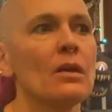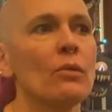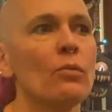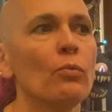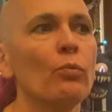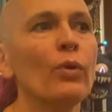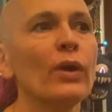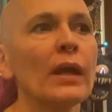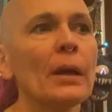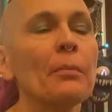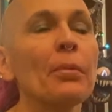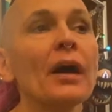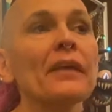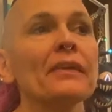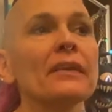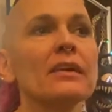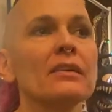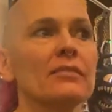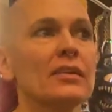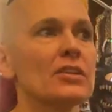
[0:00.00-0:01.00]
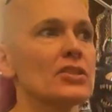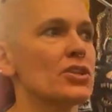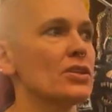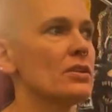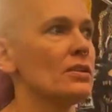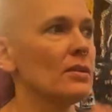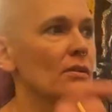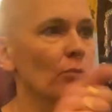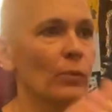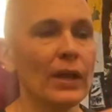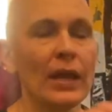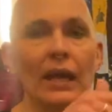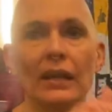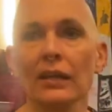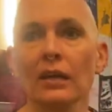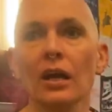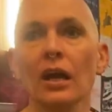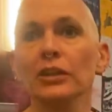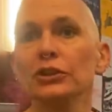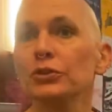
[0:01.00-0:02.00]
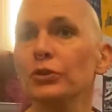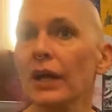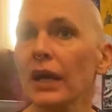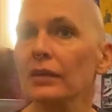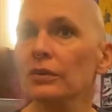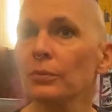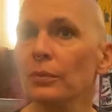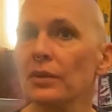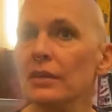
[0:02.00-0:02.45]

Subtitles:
When I bought the convention, we had a contract